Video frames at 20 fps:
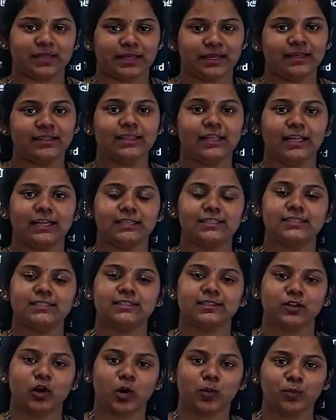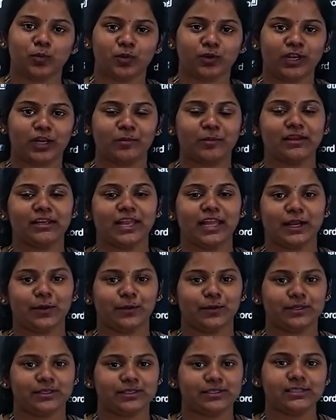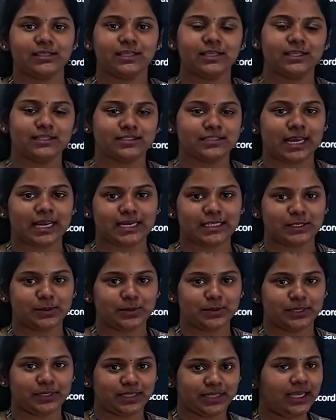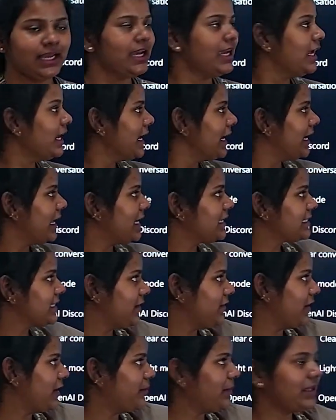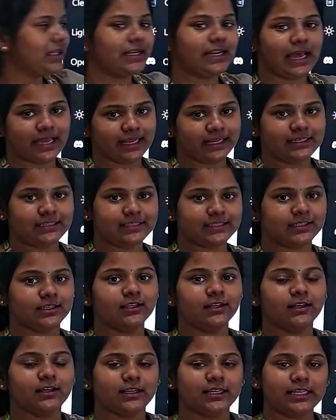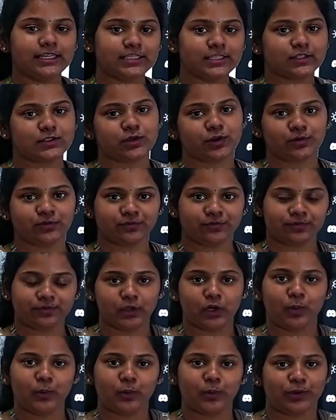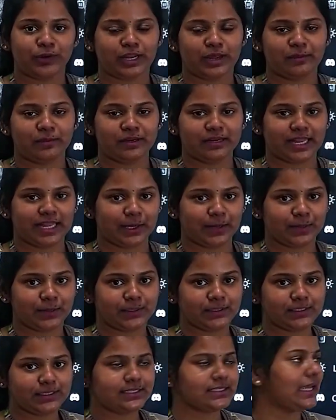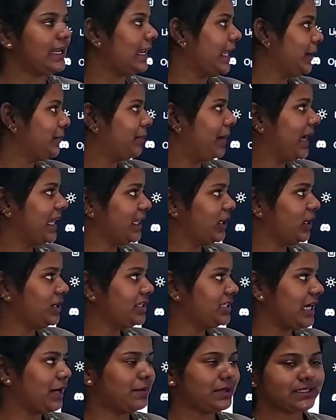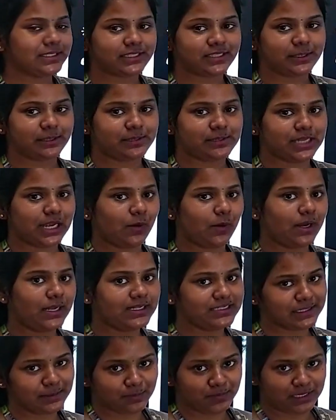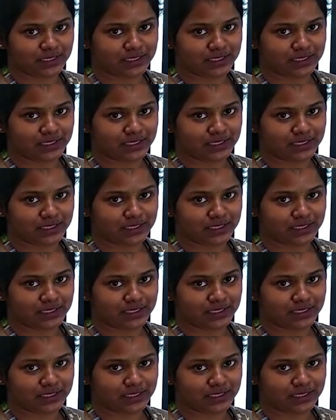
thing that is top programming languages in ChatGPT, it has given me the direct uh, list of top programming languages like Python, JavaScript, Java and C++.